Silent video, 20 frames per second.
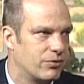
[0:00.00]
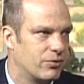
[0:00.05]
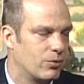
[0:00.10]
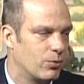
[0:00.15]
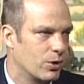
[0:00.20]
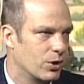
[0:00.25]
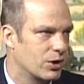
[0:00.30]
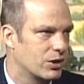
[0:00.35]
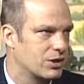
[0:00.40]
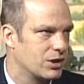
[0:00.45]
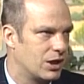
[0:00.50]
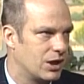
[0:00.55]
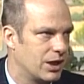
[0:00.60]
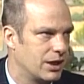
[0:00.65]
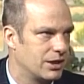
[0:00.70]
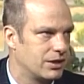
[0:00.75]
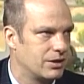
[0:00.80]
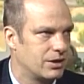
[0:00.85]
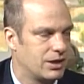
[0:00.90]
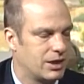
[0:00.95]
worked
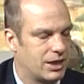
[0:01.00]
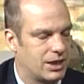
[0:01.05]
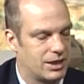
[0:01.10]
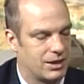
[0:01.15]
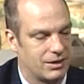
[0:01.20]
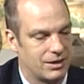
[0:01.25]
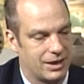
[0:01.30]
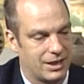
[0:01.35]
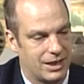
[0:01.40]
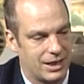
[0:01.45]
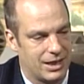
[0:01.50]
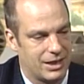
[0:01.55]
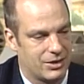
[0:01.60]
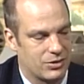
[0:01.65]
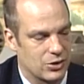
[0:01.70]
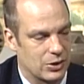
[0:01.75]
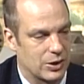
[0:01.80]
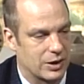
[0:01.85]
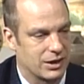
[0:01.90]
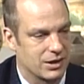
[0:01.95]
on
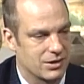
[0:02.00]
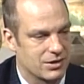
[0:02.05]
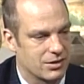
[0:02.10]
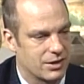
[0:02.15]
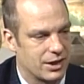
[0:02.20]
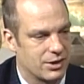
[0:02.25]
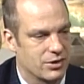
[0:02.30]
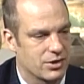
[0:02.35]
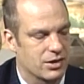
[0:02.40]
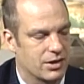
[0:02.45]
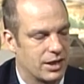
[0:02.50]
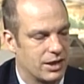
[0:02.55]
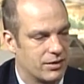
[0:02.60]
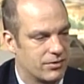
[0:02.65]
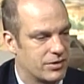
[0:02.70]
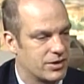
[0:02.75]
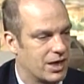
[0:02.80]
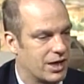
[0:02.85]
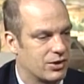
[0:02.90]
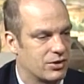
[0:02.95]
during this legislative
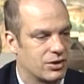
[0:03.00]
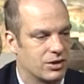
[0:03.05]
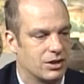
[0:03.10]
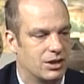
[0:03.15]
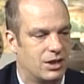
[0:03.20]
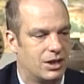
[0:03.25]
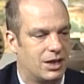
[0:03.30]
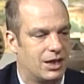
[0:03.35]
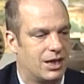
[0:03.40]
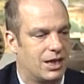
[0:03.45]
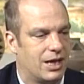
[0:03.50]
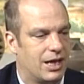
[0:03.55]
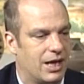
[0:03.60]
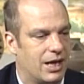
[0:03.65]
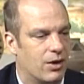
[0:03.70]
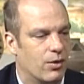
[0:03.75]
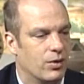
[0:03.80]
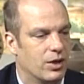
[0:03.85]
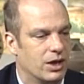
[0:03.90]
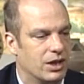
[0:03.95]
session. And
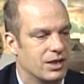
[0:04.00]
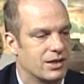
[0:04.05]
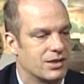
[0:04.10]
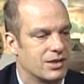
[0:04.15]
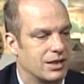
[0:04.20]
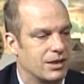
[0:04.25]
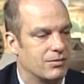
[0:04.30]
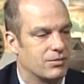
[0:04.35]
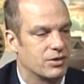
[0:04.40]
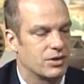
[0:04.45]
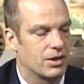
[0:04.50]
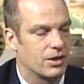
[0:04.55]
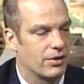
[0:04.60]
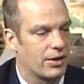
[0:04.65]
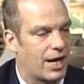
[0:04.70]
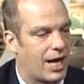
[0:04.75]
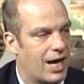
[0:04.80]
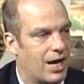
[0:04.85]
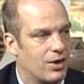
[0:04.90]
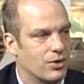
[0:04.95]
it really seems, you know, the
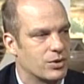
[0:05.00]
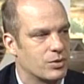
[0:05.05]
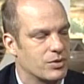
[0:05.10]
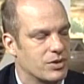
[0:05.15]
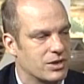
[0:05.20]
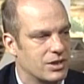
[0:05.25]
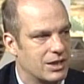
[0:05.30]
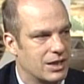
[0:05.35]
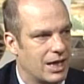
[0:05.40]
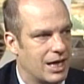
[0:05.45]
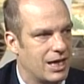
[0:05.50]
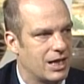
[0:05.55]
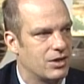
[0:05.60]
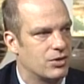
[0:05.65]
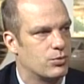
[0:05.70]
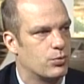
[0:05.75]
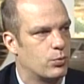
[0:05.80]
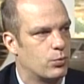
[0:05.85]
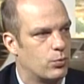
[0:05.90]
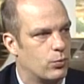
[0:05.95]
House was engaged,
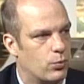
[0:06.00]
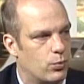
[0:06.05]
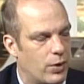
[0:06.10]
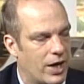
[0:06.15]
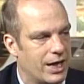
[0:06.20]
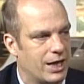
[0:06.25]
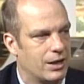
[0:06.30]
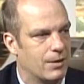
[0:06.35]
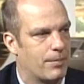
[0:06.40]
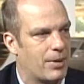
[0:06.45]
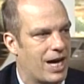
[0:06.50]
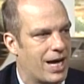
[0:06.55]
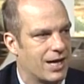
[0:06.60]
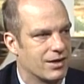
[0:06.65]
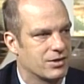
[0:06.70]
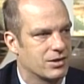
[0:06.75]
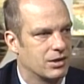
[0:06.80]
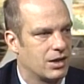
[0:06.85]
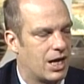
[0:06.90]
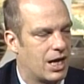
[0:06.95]
ready to
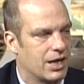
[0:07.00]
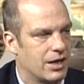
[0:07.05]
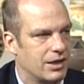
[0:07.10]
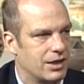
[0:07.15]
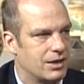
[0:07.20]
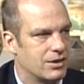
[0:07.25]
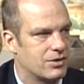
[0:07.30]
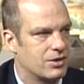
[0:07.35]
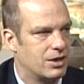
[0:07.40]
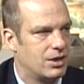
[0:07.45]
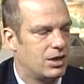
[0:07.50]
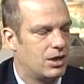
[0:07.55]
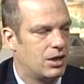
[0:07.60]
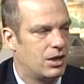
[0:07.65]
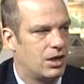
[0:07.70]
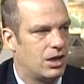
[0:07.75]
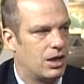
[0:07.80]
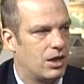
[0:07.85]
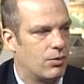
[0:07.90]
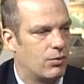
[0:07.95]
pass a lot of these
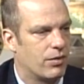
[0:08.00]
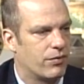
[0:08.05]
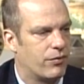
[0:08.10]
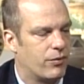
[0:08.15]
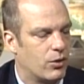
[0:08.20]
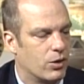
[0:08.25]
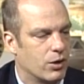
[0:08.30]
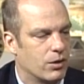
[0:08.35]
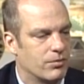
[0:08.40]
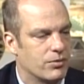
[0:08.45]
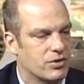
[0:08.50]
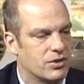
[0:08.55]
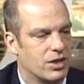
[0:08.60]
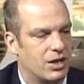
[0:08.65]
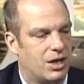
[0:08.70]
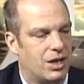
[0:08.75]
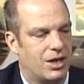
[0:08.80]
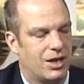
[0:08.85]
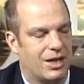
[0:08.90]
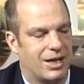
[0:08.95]
reforms.
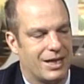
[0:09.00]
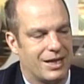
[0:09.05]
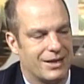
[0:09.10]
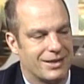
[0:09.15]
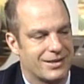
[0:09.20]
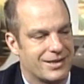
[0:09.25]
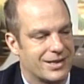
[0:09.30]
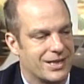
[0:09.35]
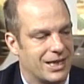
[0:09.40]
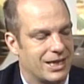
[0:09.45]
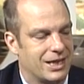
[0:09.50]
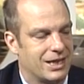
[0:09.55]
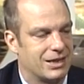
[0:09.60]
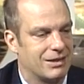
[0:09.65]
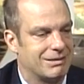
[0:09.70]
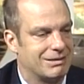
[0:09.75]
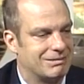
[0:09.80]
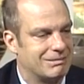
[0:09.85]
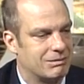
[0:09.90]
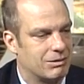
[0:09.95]
And the Senate
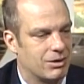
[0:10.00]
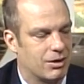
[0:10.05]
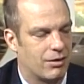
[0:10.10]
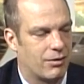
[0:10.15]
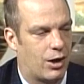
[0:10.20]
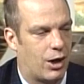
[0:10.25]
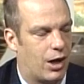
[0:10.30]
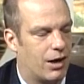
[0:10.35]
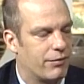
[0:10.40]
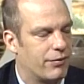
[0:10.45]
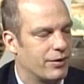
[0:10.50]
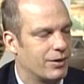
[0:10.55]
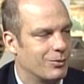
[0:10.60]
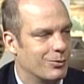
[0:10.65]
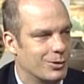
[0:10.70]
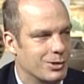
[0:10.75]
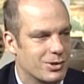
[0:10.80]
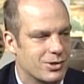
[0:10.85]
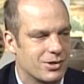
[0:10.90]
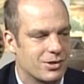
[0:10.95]
often
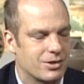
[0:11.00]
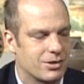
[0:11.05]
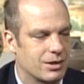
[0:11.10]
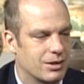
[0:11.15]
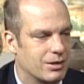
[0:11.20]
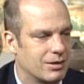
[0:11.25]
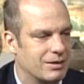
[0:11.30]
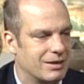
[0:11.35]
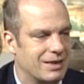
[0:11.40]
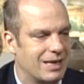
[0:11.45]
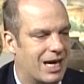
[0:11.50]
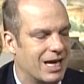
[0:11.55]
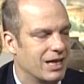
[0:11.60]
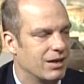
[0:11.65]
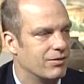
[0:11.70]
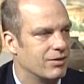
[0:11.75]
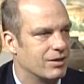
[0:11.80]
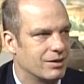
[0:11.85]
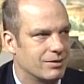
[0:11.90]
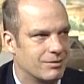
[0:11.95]
was not
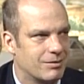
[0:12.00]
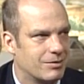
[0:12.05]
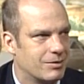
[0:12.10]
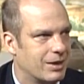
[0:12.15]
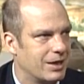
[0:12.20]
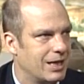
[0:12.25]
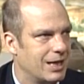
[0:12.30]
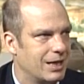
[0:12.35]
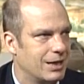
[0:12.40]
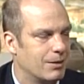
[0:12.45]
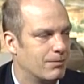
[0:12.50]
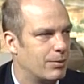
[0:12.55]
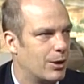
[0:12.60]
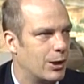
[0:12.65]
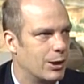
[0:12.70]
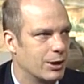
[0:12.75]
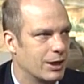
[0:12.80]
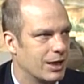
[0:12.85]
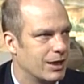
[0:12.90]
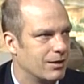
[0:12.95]
even in the
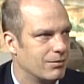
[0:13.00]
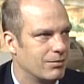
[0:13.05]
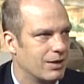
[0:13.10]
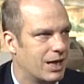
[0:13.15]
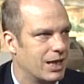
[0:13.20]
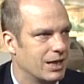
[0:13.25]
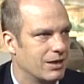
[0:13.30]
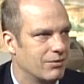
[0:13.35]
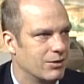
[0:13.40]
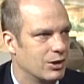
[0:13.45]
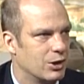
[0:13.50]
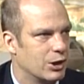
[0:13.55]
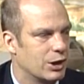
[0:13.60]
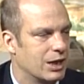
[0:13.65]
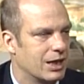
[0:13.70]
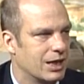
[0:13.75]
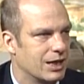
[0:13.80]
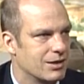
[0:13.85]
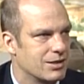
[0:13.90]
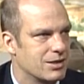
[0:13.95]
ballgame, not even
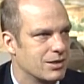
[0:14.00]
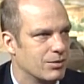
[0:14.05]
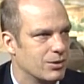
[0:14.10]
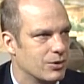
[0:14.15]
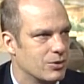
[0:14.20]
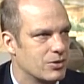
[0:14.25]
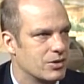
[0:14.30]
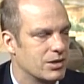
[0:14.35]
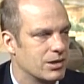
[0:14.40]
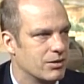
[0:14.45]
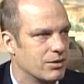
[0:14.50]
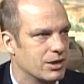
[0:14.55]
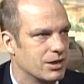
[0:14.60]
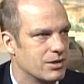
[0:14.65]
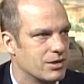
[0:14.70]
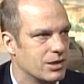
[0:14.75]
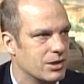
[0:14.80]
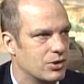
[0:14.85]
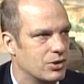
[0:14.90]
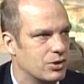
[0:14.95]
looking at some of those serious
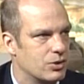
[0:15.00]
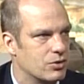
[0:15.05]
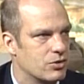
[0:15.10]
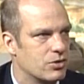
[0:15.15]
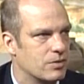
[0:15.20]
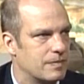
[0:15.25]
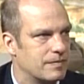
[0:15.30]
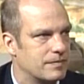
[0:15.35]
issues.